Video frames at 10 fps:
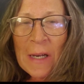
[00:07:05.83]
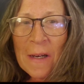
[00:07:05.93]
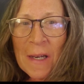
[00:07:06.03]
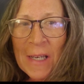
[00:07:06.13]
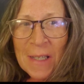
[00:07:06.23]

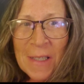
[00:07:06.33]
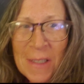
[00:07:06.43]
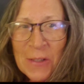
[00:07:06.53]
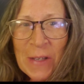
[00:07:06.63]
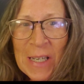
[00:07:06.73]
I got
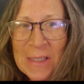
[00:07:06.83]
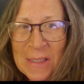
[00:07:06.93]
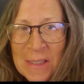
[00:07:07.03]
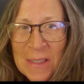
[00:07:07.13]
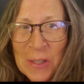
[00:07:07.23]
into
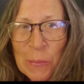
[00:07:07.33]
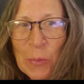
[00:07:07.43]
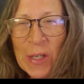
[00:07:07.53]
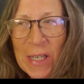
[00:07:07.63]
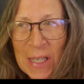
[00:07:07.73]
Grants this
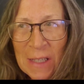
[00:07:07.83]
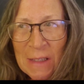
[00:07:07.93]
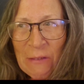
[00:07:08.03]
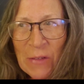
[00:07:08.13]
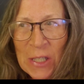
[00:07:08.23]
morning at
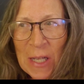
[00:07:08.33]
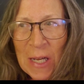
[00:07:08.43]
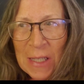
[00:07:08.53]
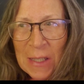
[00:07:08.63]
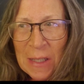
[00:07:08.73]
11
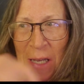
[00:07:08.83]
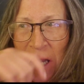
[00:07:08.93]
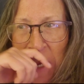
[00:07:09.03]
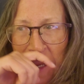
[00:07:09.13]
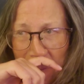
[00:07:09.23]
o'clock
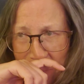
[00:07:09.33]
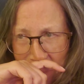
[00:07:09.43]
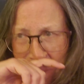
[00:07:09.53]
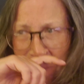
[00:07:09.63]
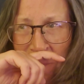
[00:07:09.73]
and
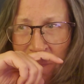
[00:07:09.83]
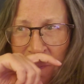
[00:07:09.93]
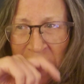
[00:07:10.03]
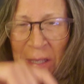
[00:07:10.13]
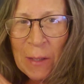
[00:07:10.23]

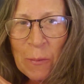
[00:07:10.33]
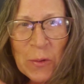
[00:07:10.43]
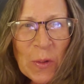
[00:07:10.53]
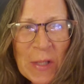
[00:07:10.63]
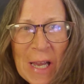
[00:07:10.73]
it was
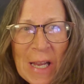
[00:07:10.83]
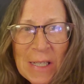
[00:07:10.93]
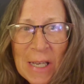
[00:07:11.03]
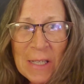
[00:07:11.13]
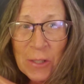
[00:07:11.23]
only
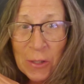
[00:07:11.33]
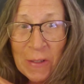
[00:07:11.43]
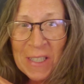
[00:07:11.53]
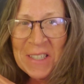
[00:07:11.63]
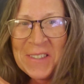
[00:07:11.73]
88
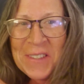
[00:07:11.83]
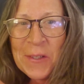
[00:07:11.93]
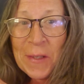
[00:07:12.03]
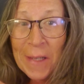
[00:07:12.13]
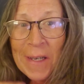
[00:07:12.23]
degrees.
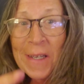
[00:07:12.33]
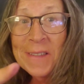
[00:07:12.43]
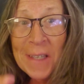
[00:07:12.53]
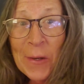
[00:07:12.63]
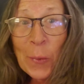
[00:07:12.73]
Like I
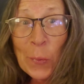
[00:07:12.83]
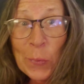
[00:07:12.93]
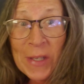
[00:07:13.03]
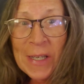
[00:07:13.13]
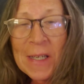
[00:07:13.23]
say,
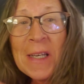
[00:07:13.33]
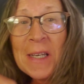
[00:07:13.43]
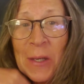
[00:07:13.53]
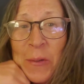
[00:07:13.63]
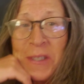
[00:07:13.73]
only.
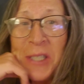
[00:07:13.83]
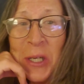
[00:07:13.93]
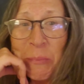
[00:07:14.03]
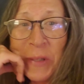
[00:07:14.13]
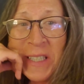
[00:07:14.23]
It was
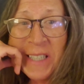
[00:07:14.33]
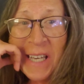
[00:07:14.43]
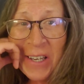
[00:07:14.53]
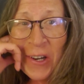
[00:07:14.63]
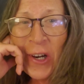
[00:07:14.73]
still pretty
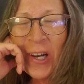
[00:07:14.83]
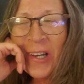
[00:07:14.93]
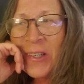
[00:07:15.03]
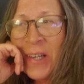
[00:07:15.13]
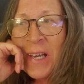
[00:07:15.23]
dang
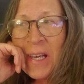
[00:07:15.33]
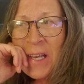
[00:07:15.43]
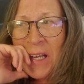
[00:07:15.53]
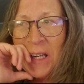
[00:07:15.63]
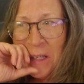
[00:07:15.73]
hot.
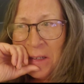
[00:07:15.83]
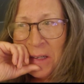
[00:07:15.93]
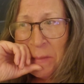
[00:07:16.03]
And